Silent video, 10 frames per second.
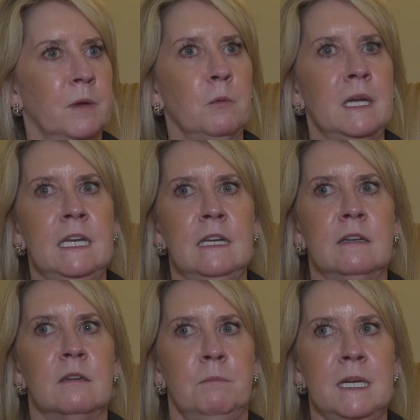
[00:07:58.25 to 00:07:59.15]
but we need
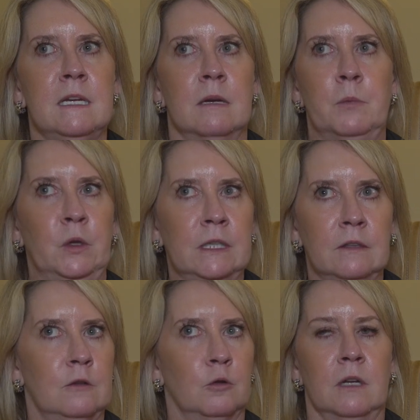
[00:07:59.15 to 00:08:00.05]
it to be
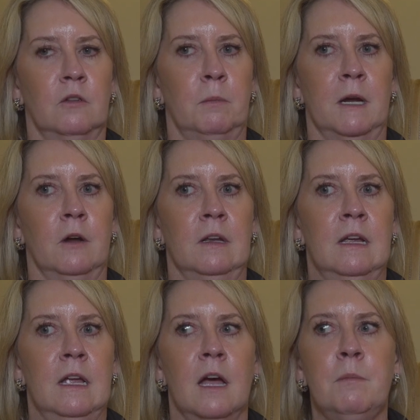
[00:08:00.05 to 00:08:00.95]
completely transparent
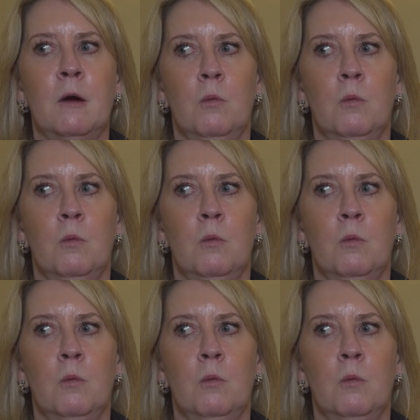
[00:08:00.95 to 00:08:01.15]
about